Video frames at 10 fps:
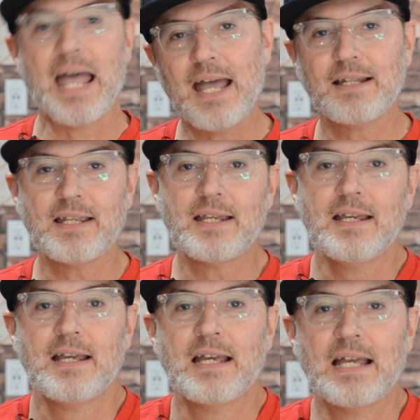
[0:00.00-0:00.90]
Eddie
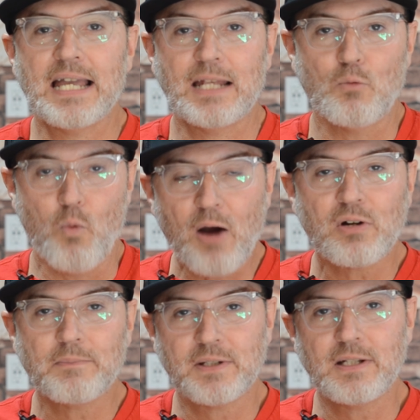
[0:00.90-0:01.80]
and
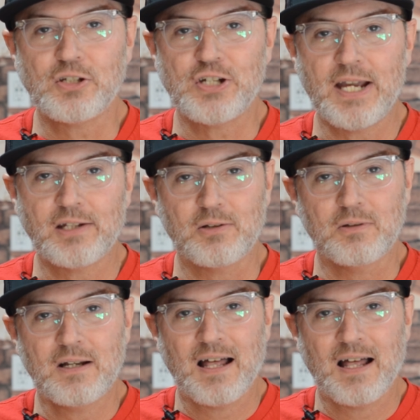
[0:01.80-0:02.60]
welcome to the channel.